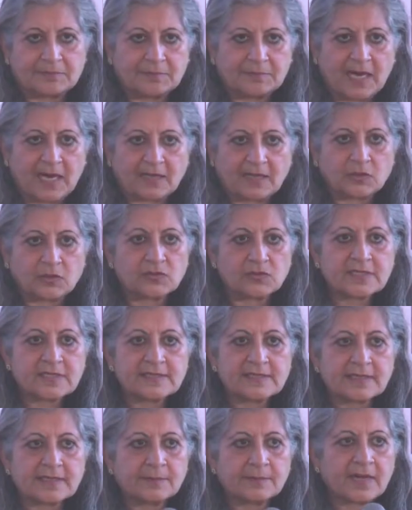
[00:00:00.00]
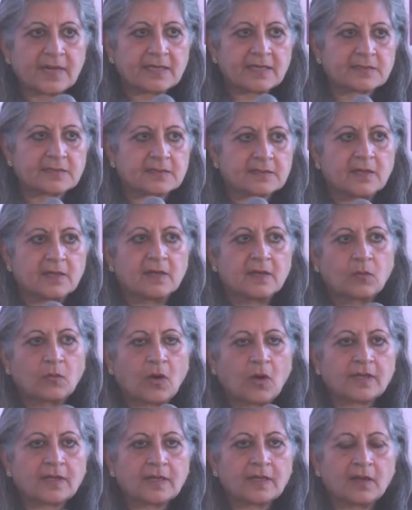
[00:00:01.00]
park. You see zebras
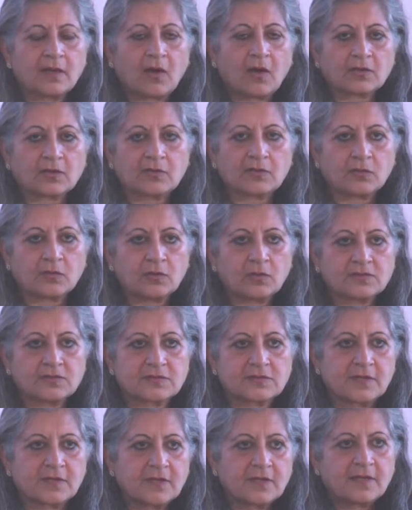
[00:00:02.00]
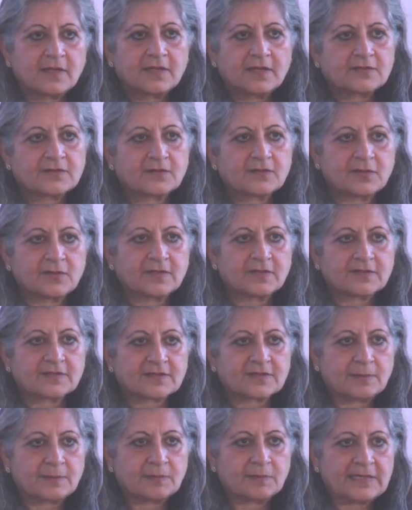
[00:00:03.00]
walking along the roads. So
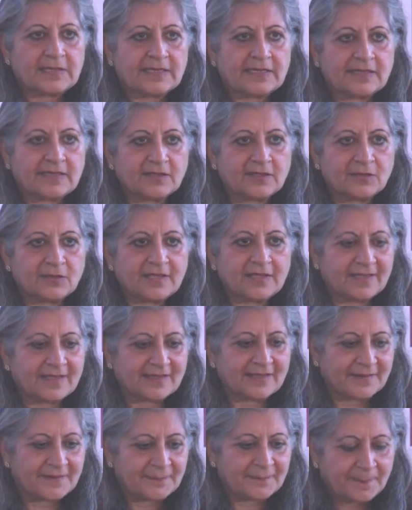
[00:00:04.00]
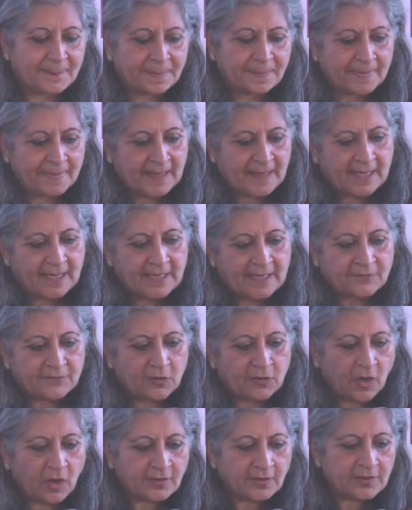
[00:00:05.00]
it's completely unique.
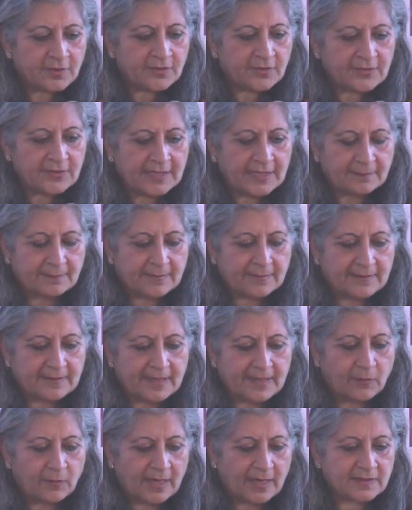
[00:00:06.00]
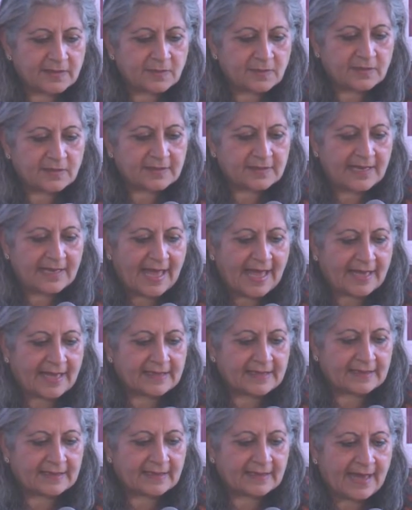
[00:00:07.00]
Forgotten dream. There once was a
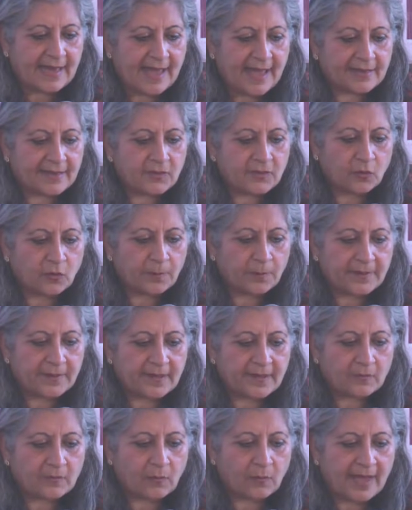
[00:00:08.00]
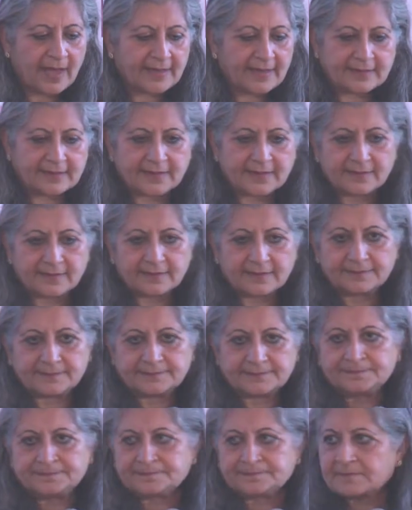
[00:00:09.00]
land open and wide.
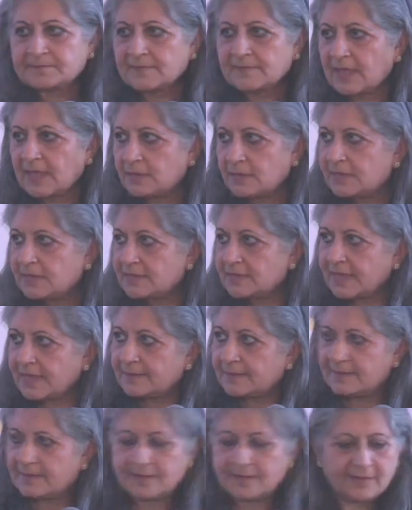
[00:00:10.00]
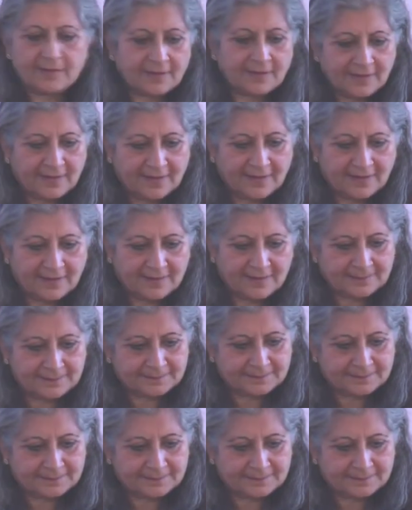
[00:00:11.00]
How much time?